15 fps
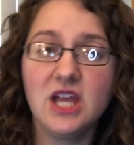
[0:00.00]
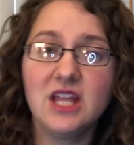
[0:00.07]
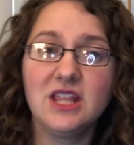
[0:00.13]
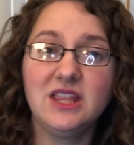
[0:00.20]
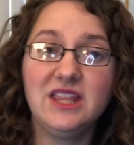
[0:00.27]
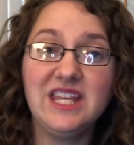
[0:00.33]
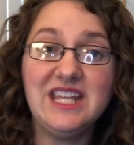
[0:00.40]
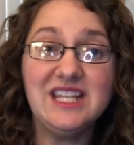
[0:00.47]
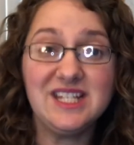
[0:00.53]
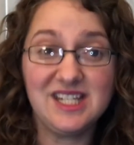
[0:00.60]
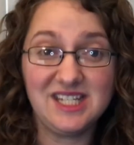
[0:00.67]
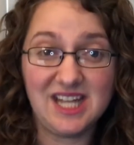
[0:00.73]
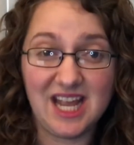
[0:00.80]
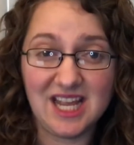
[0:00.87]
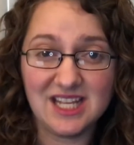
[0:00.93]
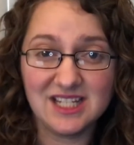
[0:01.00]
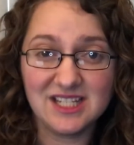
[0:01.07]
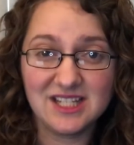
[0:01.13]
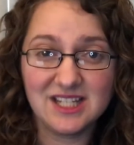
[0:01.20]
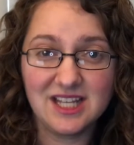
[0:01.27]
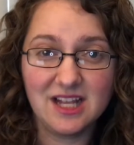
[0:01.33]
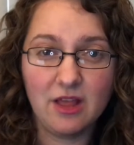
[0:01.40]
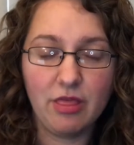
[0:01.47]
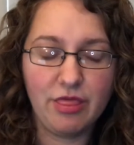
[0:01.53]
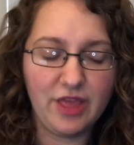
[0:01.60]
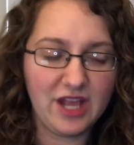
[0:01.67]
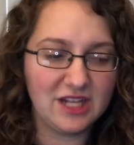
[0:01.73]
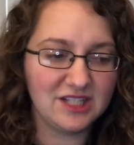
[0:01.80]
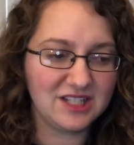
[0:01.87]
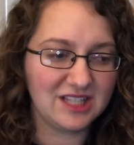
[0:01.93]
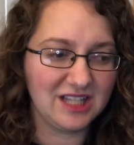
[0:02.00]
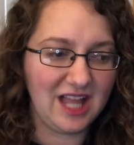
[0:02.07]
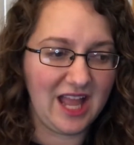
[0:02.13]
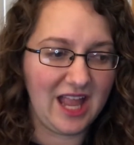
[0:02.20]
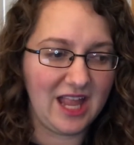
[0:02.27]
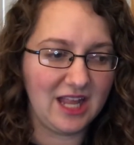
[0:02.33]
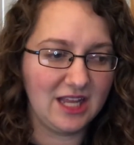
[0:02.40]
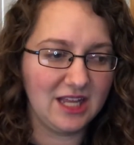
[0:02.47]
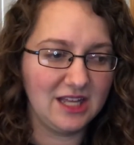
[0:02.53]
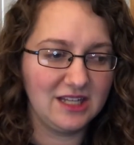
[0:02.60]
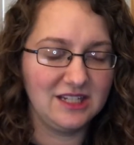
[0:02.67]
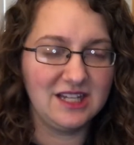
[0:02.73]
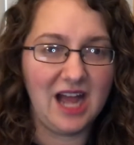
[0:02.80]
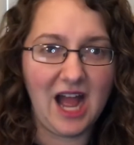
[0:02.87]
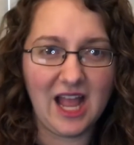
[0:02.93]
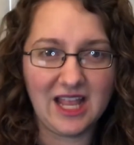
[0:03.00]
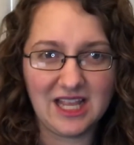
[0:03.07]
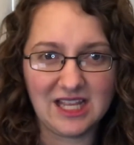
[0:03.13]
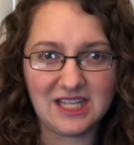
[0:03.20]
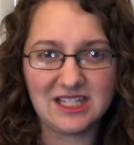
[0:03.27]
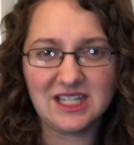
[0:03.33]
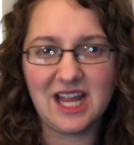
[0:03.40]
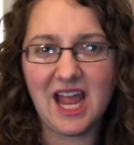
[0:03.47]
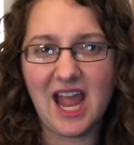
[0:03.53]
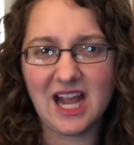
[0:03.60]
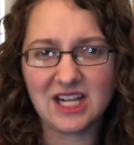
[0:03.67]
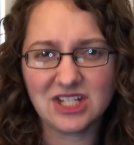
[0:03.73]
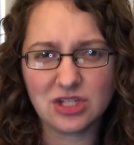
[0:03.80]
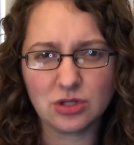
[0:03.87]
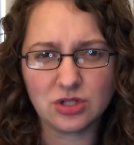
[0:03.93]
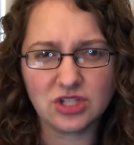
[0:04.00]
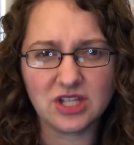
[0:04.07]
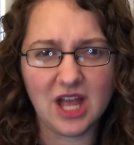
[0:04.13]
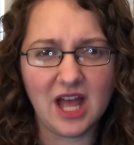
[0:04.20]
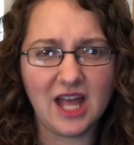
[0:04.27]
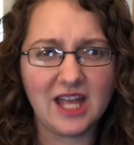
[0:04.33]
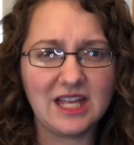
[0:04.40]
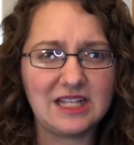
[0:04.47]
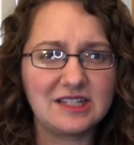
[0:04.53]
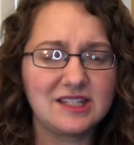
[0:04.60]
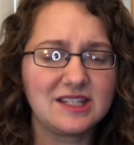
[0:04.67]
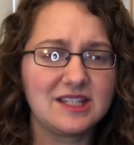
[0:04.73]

These days, things like diet, exercise,